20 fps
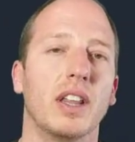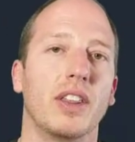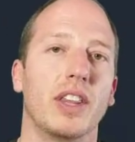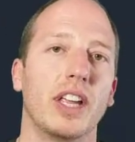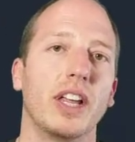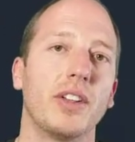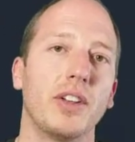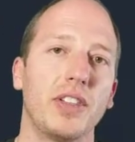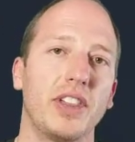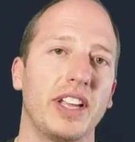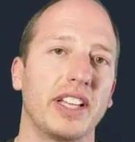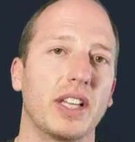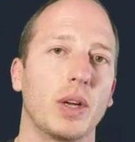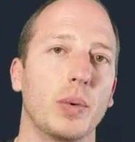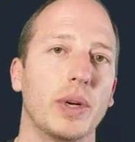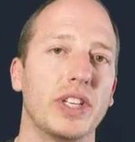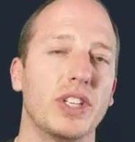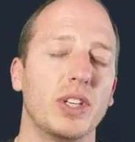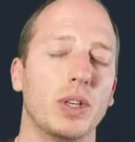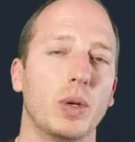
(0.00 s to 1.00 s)
The other thing that
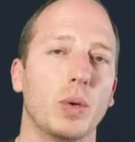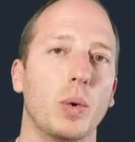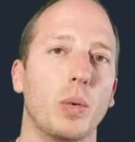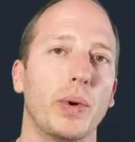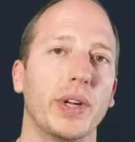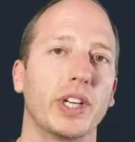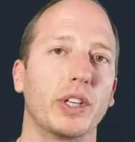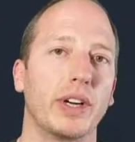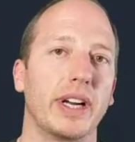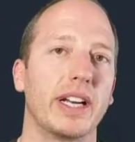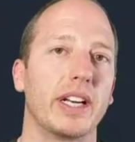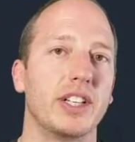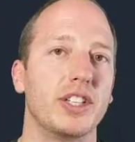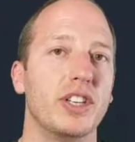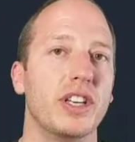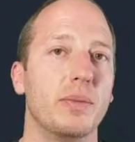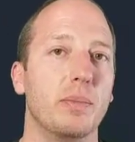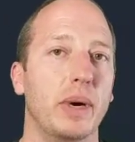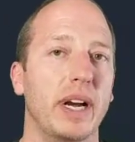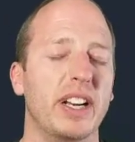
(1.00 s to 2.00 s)
we do when we create a
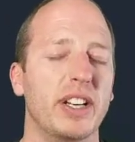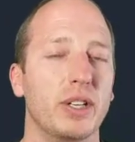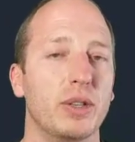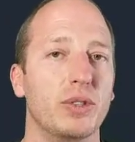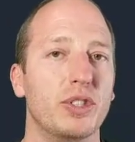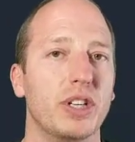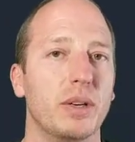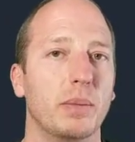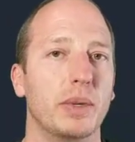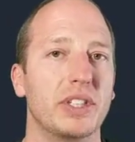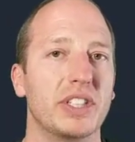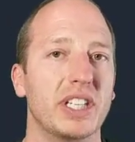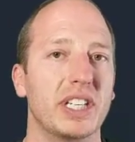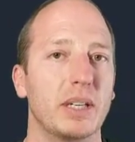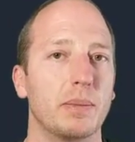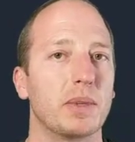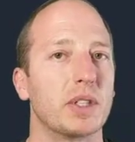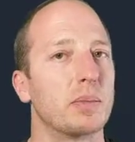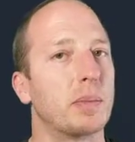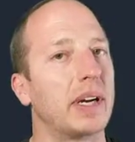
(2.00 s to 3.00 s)
brand new gym or
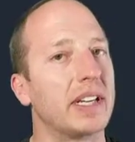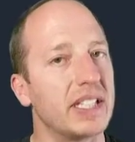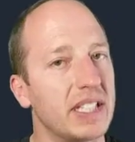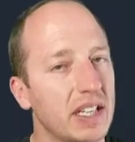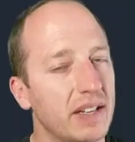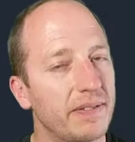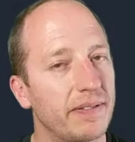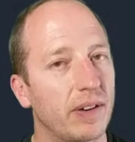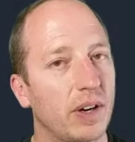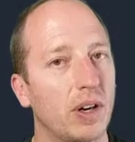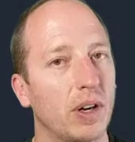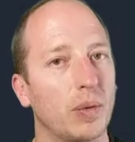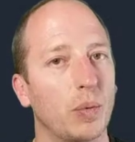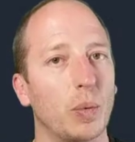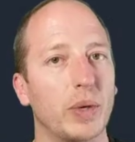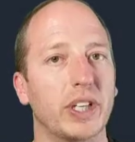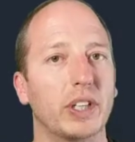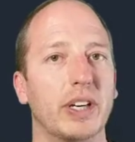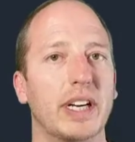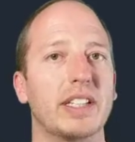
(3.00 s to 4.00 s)
team is by default,
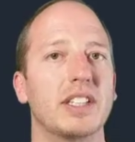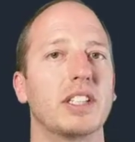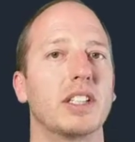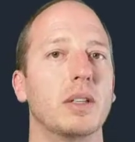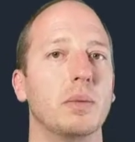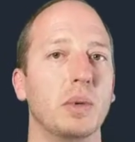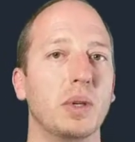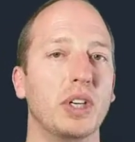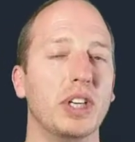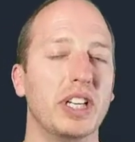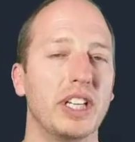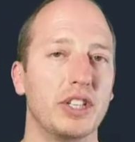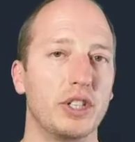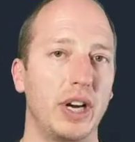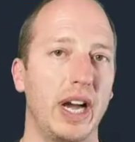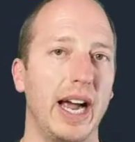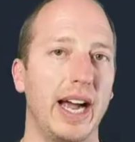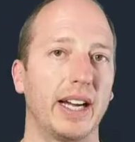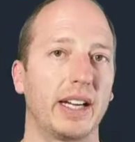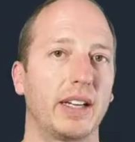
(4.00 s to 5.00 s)
we create the community
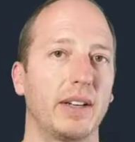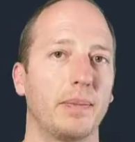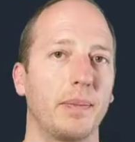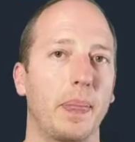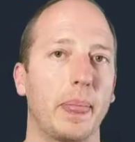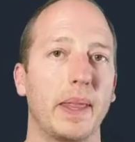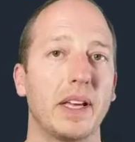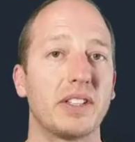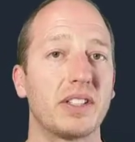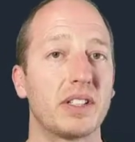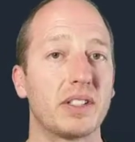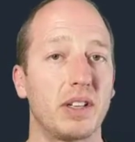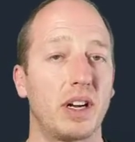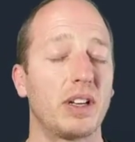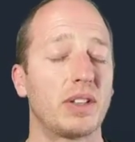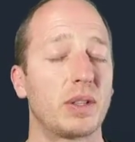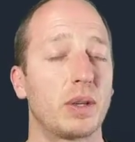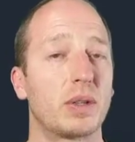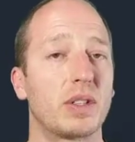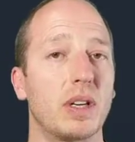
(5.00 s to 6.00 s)
track. This is
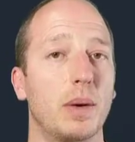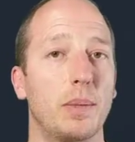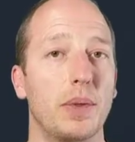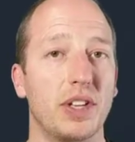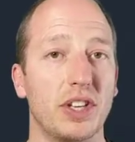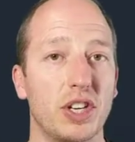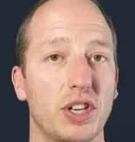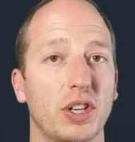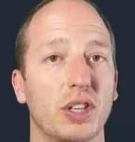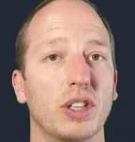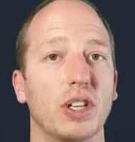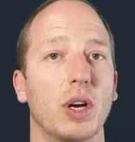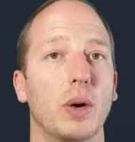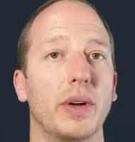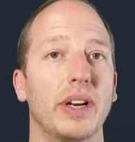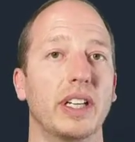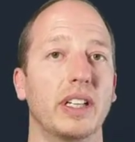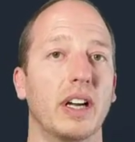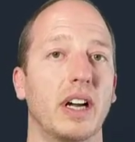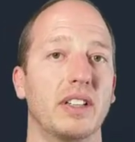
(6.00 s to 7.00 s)
also something you can go
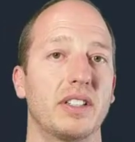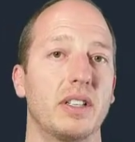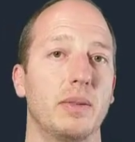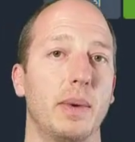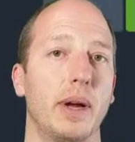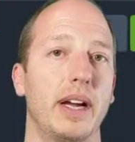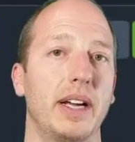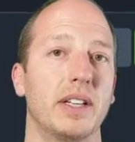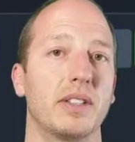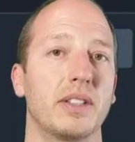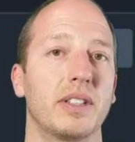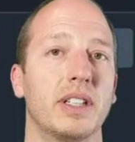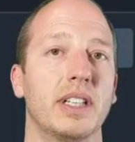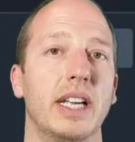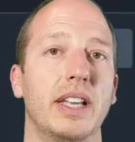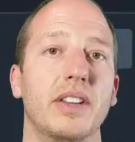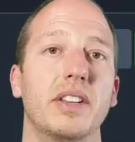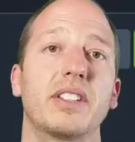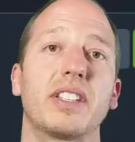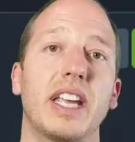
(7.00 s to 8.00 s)
in and customize.
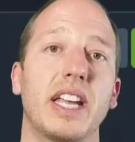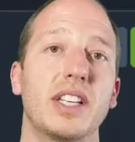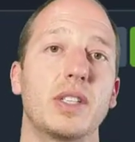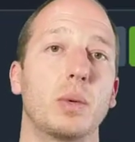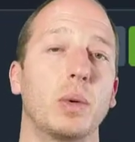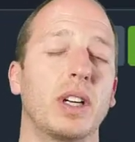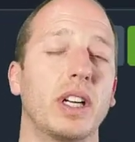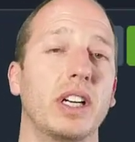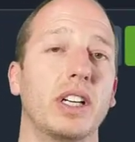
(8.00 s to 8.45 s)
In this case, we're